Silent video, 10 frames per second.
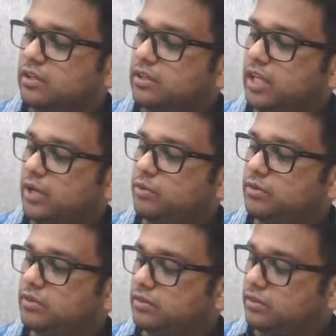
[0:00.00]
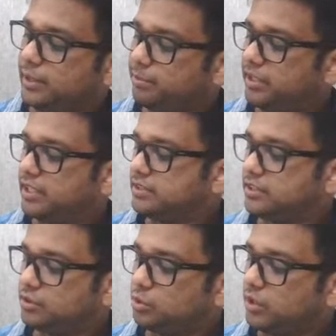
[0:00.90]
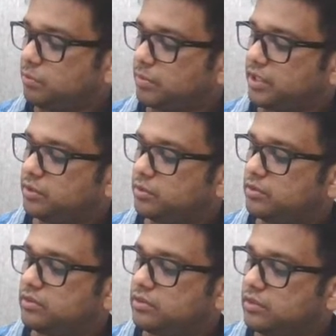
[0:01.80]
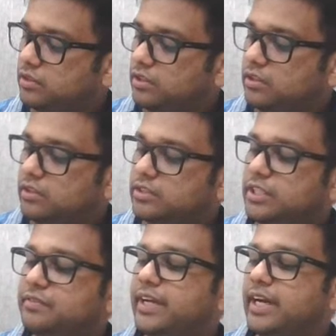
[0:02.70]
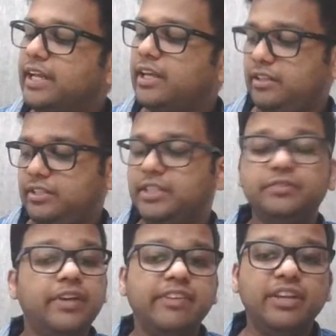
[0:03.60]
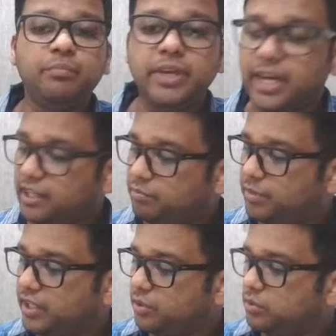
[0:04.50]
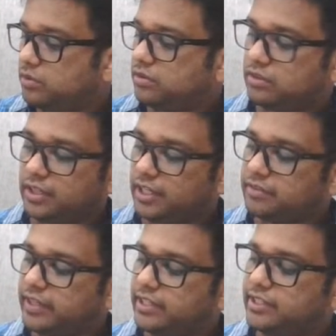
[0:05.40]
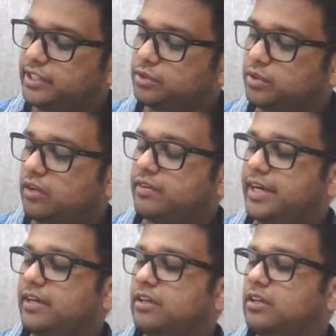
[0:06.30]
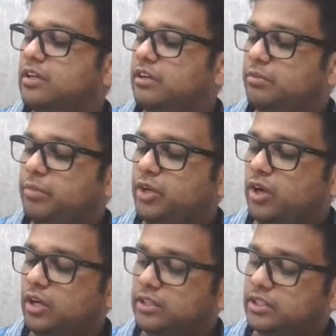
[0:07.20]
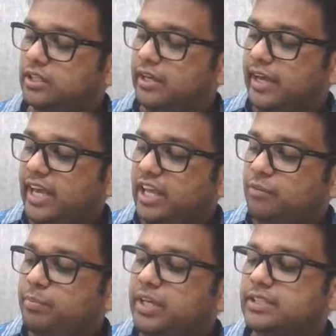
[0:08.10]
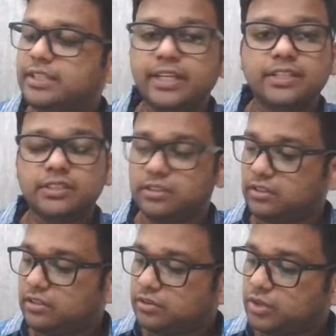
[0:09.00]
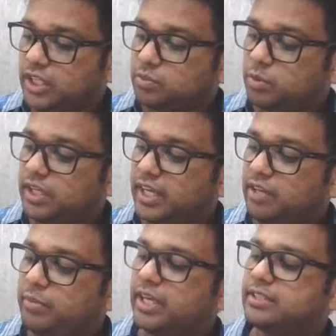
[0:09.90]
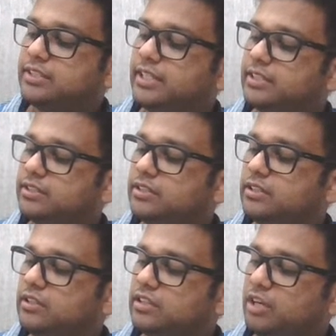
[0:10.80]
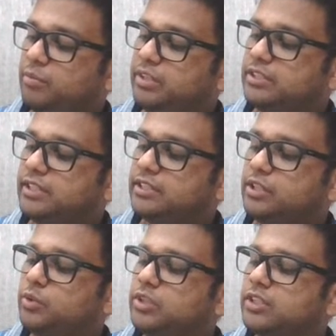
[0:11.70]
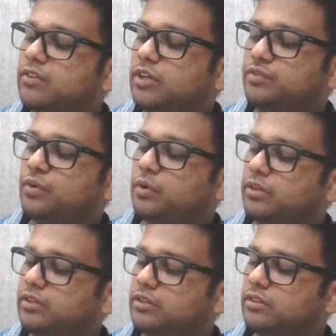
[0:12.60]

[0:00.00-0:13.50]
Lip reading: Now let me erase this root NPQ. Since we have NP and NPQ, that is very easy to solve, right? Because NP is 6. So let's put NP as 6. That means 6Q is equal to 4.